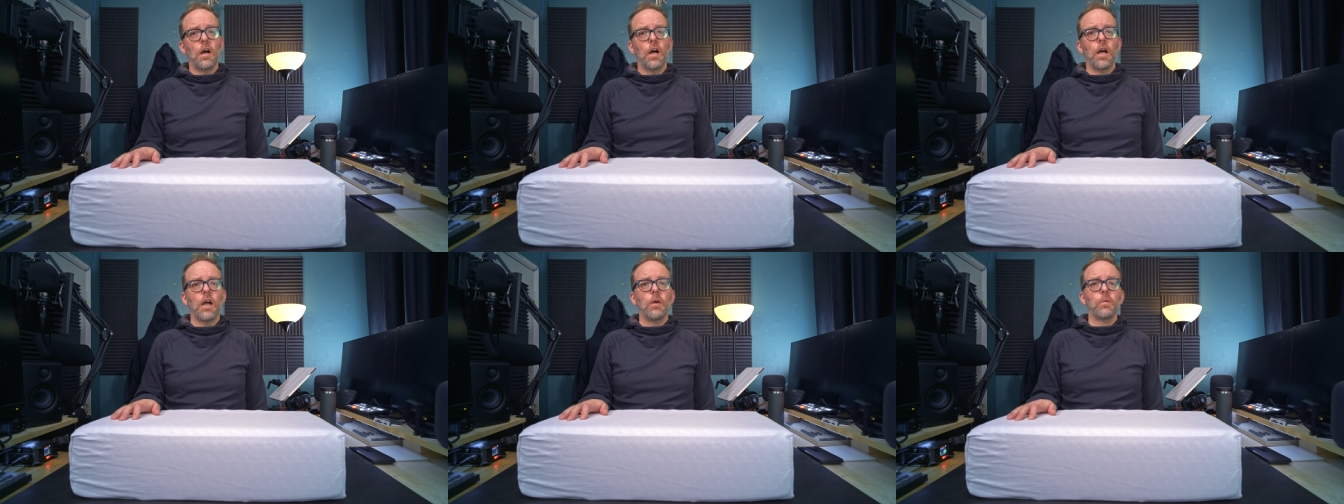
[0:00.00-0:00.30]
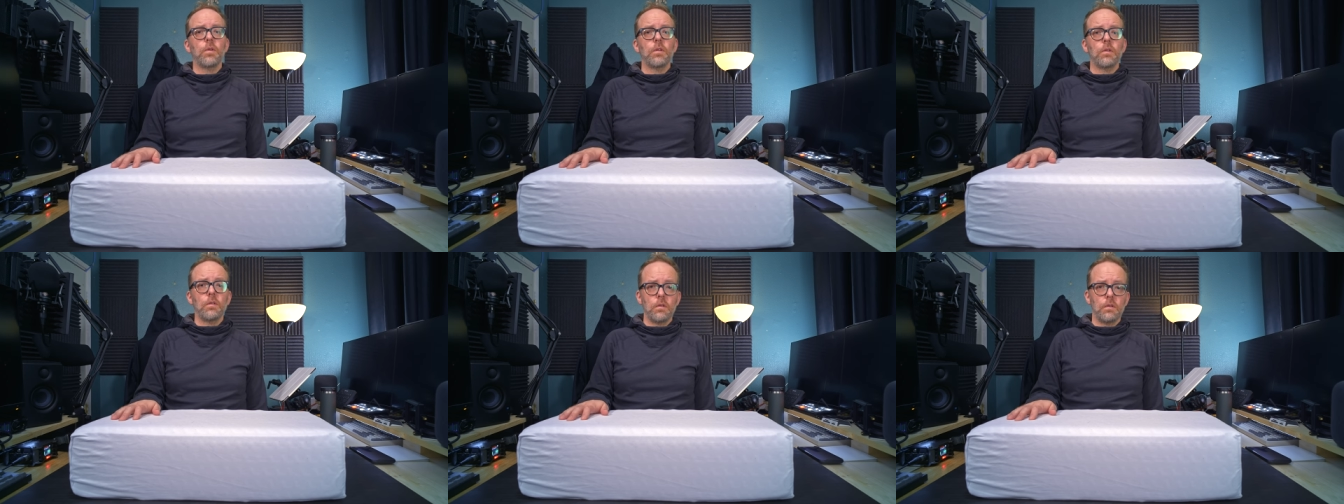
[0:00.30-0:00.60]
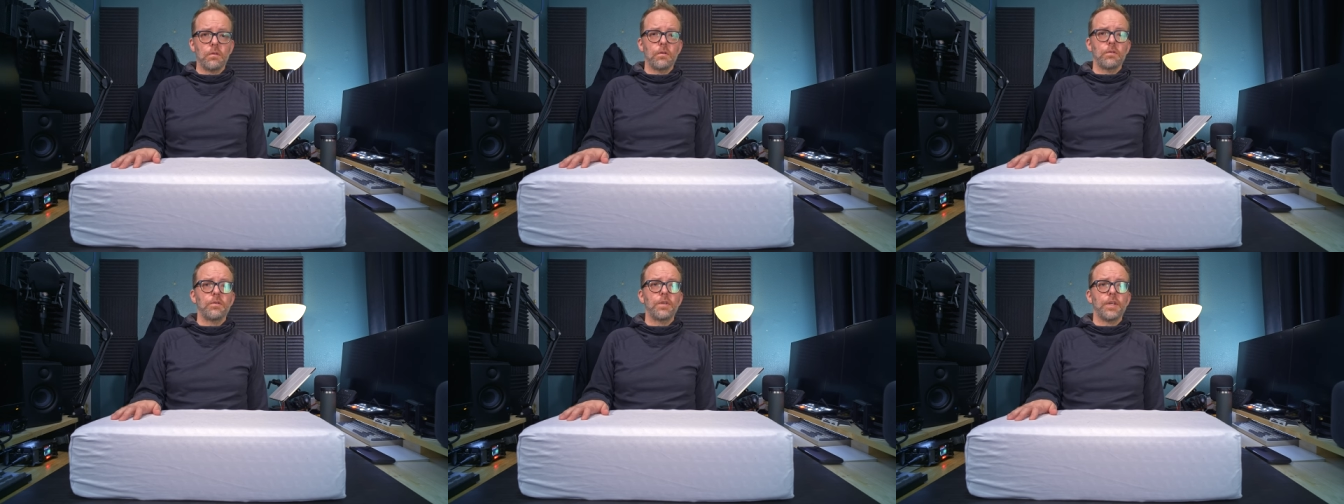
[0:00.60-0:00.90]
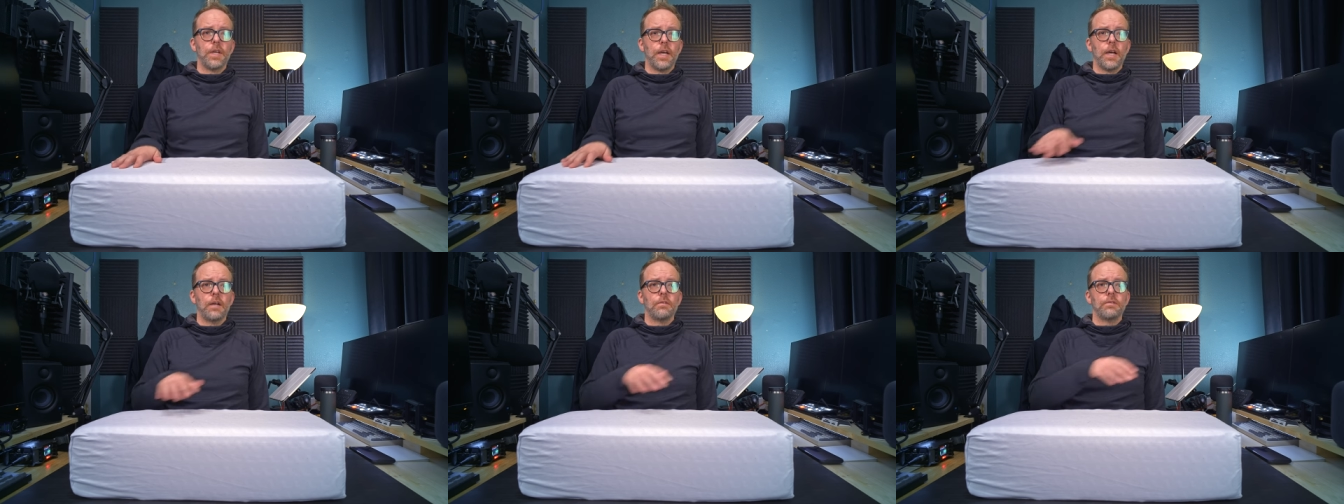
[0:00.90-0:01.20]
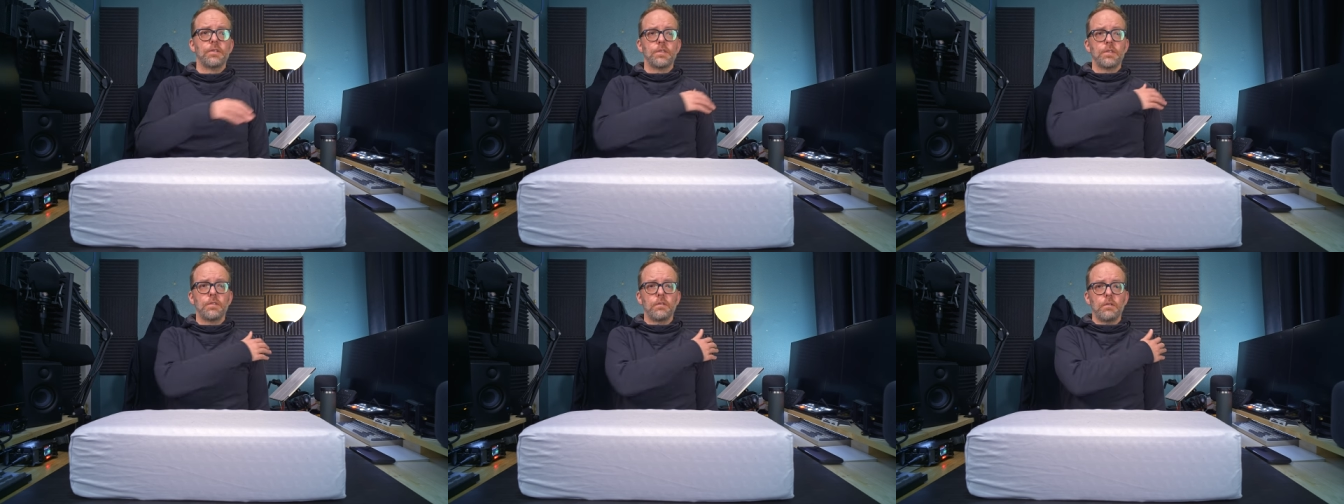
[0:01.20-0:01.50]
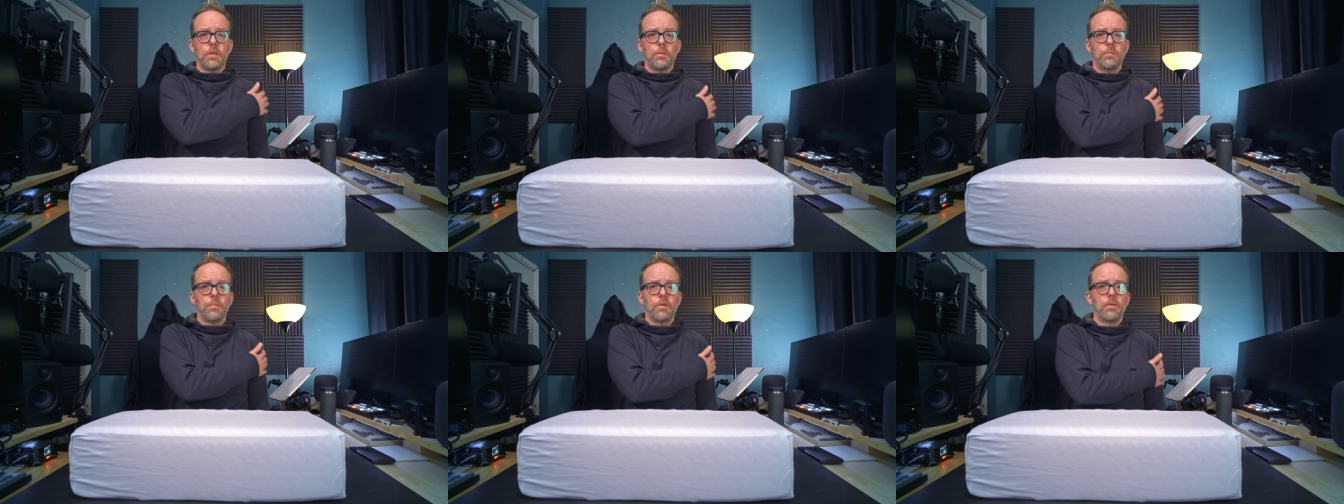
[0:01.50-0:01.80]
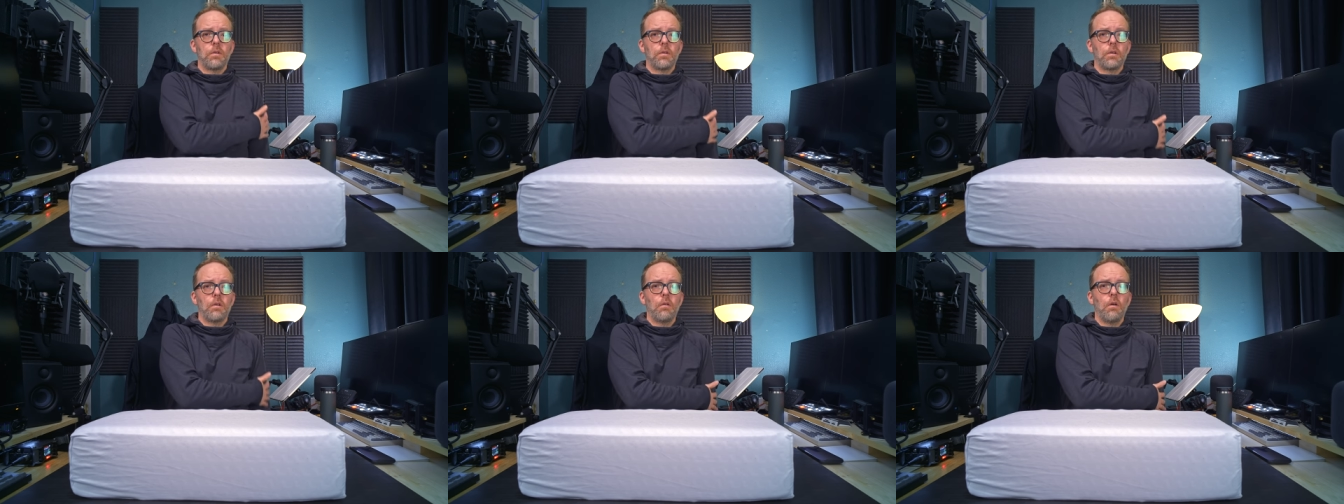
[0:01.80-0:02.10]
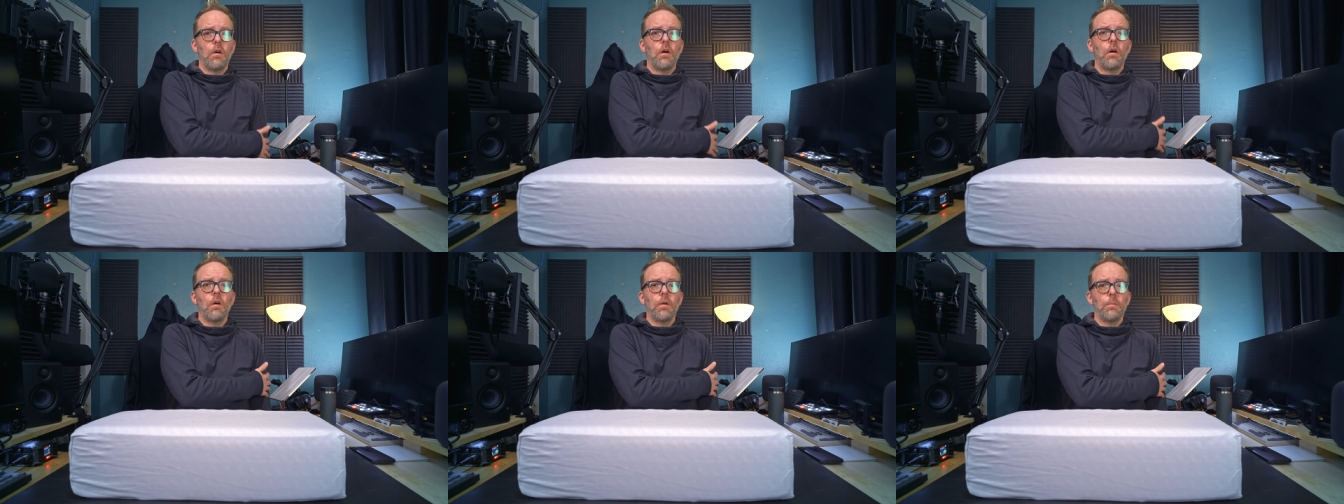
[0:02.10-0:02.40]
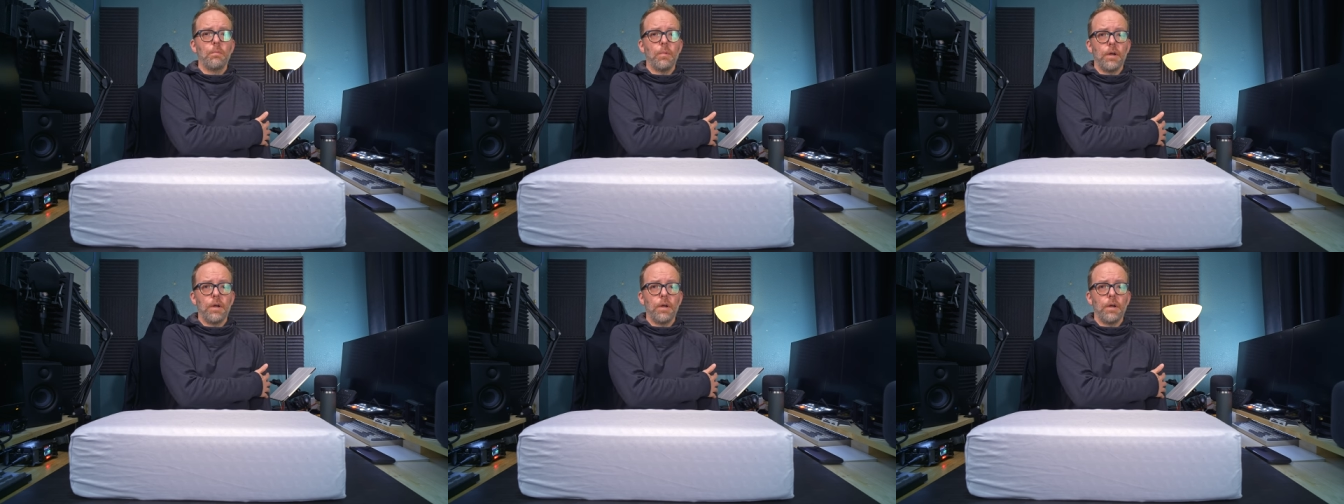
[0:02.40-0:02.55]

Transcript: I would literally have to sleep on